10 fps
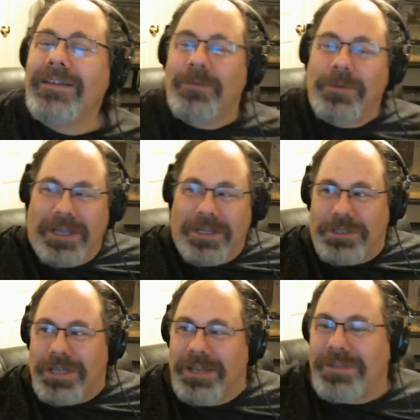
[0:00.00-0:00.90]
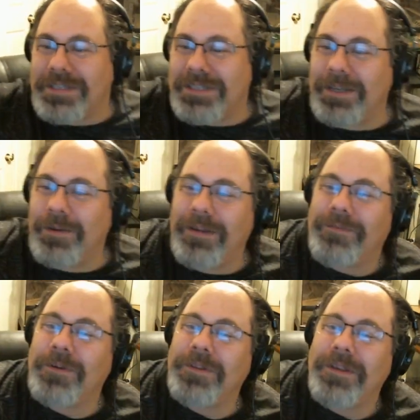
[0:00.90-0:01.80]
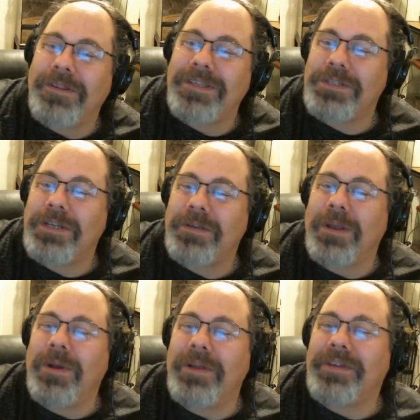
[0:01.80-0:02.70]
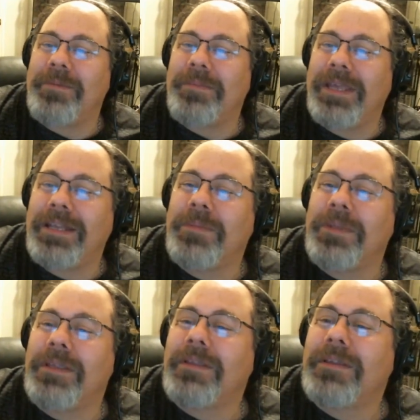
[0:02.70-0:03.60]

When I shaved this thing off earlier this year, my wife got mad at me.